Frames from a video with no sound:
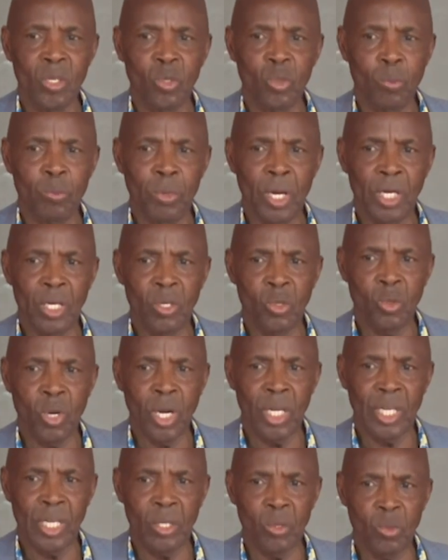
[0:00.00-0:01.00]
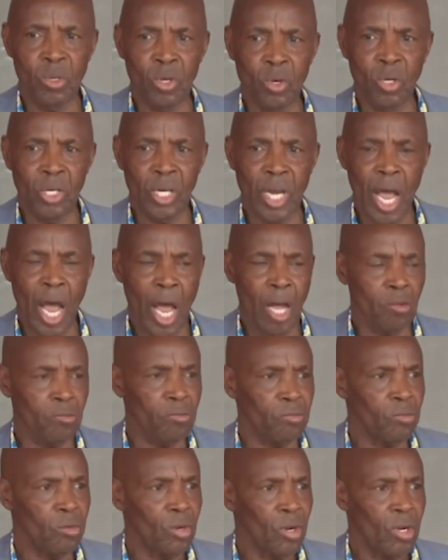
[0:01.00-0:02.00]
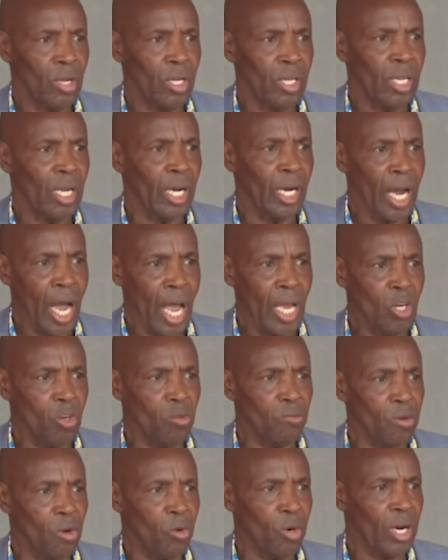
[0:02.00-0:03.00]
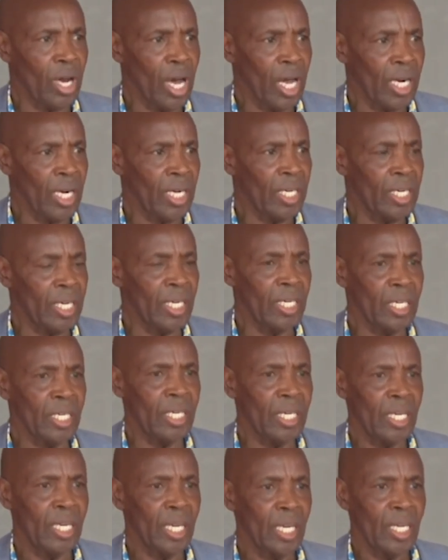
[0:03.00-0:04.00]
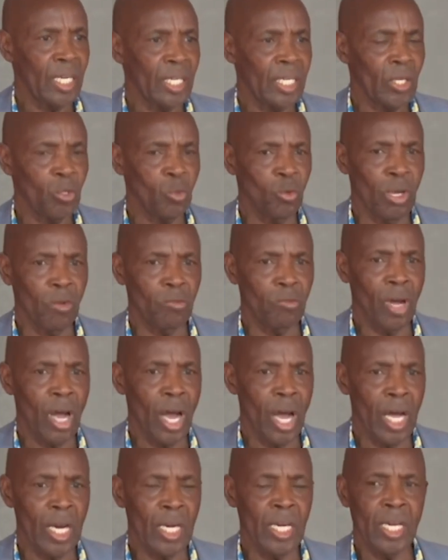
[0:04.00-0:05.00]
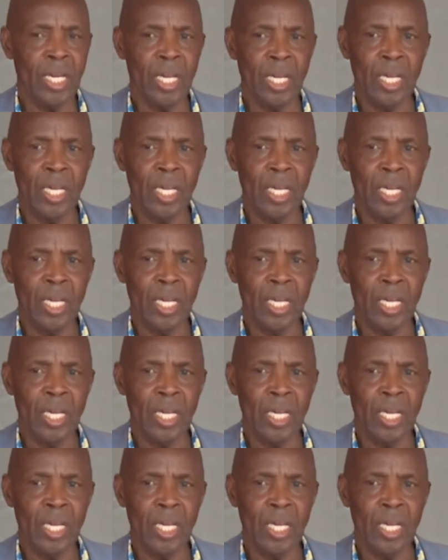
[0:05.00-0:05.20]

to make sure that we don't have the kind of occurrences that we have had